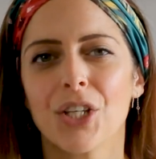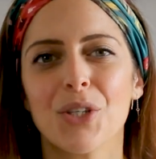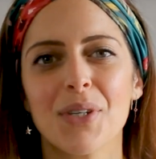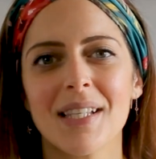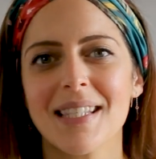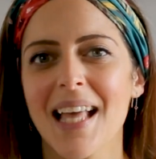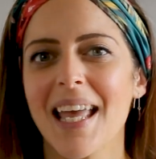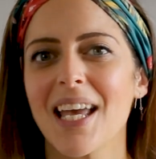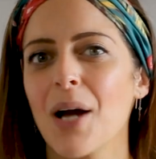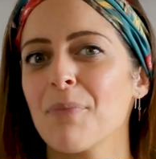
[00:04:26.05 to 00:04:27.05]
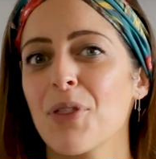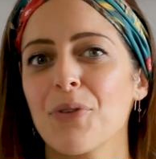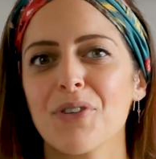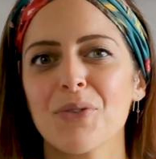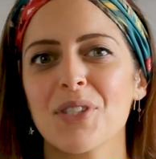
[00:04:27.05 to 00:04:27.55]
You can say, I'm
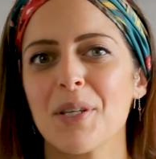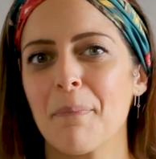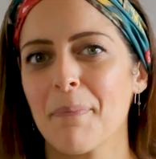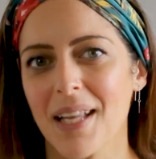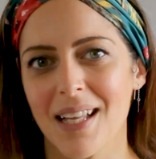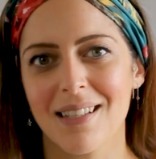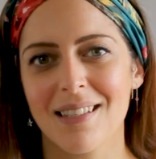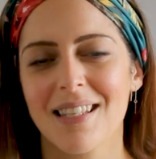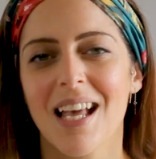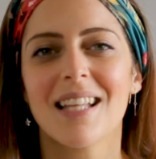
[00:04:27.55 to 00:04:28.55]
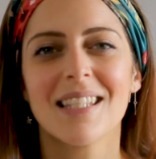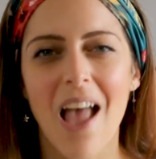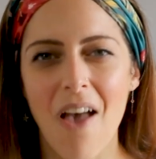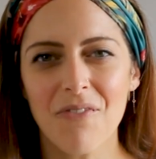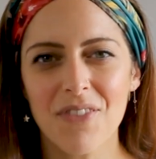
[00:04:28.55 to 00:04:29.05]
thrilled to bits,
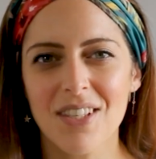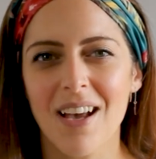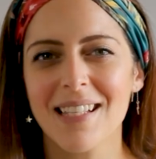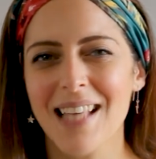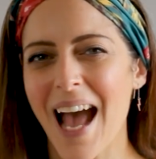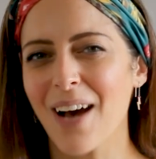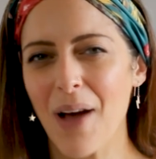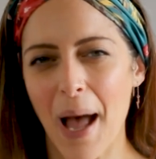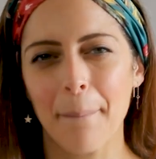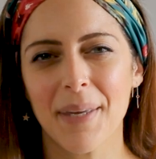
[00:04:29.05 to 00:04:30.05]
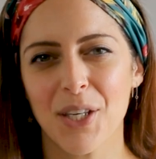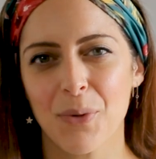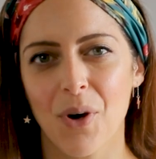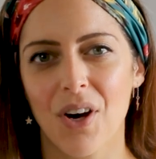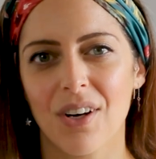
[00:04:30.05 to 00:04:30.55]
to emphasize how happy
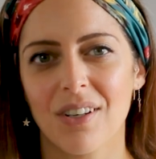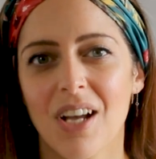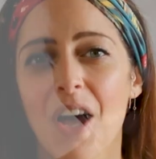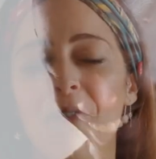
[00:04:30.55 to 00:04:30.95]
you are.